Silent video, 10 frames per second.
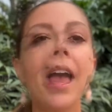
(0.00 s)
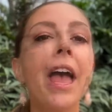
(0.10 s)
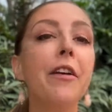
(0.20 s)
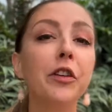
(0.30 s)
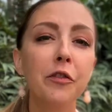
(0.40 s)

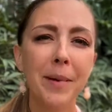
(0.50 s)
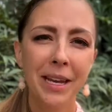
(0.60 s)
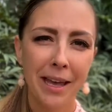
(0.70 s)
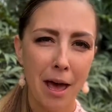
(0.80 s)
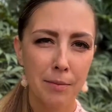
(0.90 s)
If you've
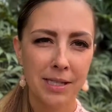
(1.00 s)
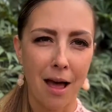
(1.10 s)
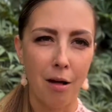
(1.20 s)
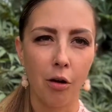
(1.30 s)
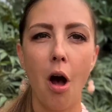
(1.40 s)
made a cannabis
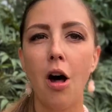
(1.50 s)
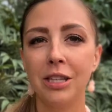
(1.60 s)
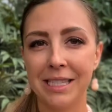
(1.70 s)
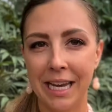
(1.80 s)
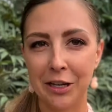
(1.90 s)
alcohol
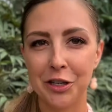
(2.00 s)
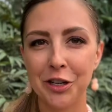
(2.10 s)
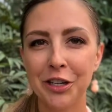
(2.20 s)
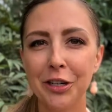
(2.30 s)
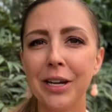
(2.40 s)

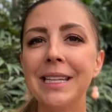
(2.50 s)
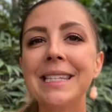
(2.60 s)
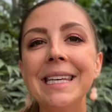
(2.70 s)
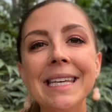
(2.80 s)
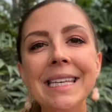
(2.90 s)
tincture,
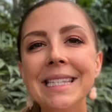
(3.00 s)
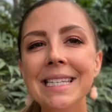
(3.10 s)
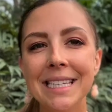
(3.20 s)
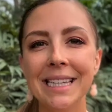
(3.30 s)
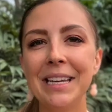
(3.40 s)
it's
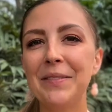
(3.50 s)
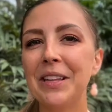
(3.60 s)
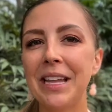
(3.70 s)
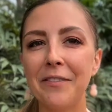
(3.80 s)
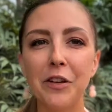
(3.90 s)
easy to leave the
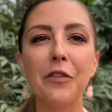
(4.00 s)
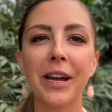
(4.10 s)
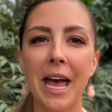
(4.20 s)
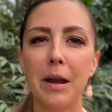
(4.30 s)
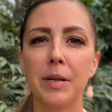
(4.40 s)
leftover
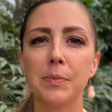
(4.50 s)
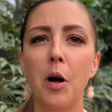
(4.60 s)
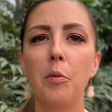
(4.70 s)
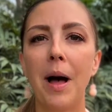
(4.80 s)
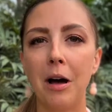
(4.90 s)
cannabis
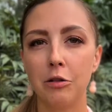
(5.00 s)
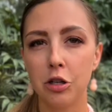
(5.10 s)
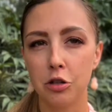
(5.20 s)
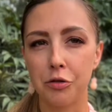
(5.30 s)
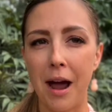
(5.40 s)
pulp out
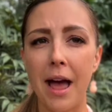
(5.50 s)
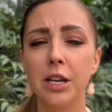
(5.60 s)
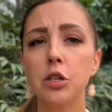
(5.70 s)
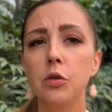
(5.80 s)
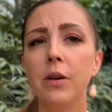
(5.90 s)
to dry
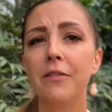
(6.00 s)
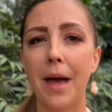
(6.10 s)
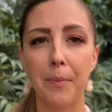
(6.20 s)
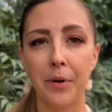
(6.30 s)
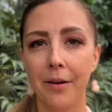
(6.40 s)
to
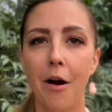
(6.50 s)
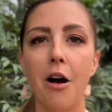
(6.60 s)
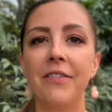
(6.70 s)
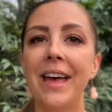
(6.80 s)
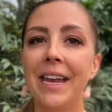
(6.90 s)
evaporate
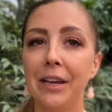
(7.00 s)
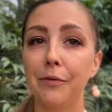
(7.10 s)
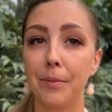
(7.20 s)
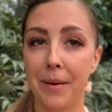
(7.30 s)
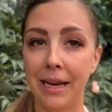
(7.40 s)
off any
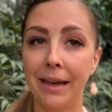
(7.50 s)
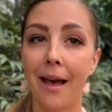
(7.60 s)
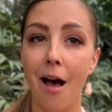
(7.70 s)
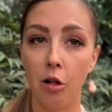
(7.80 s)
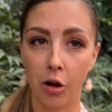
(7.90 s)
remaining
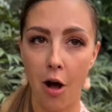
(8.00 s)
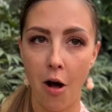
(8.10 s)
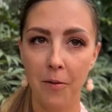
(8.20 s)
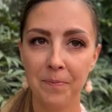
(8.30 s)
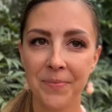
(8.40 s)
alcohol.